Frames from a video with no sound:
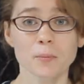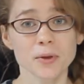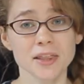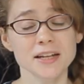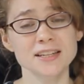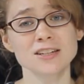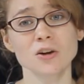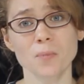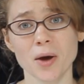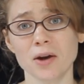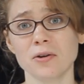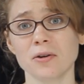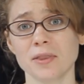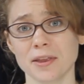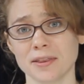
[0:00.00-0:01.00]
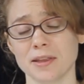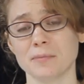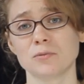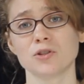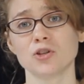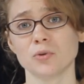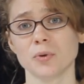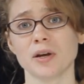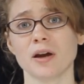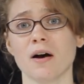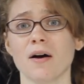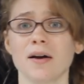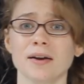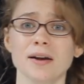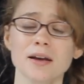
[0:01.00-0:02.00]
But that's still better than them chewing
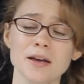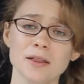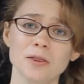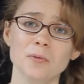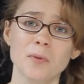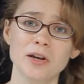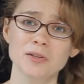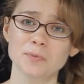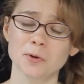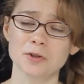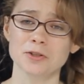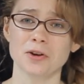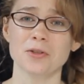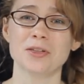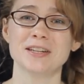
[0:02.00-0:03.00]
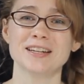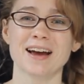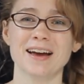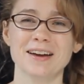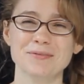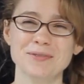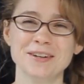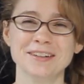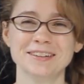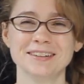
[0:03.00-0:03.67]
on the baseboards all the time.